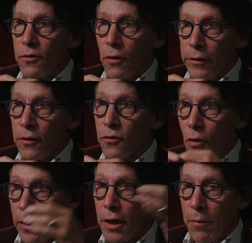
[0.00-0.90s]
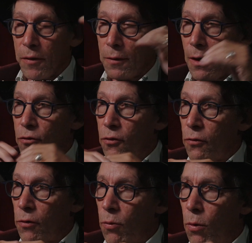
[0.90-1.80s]
scientists talking about the dangers
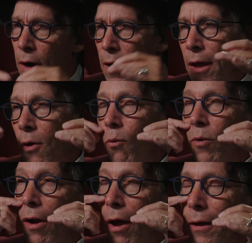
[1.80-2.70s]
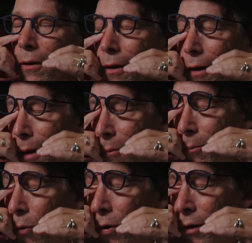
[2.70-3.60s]
of nuclear war. When I came
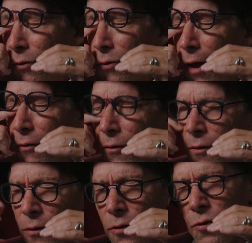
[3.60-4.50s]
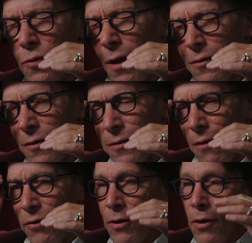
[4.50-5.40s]
on board in 2006 or
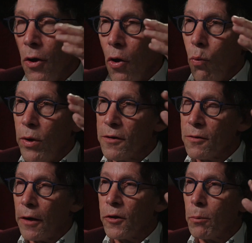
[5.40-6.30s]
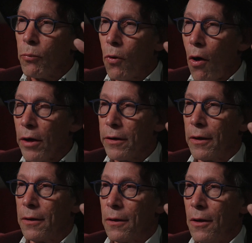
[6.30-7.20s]
2007, we decided to broaden
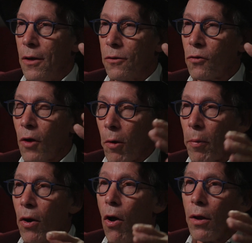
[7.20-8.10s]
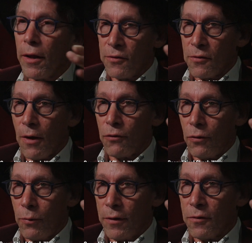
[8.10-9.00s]
it to talk about all
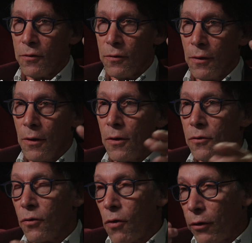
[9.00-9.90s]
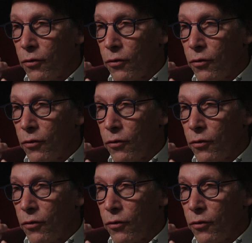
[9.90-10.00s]
existential risks. So not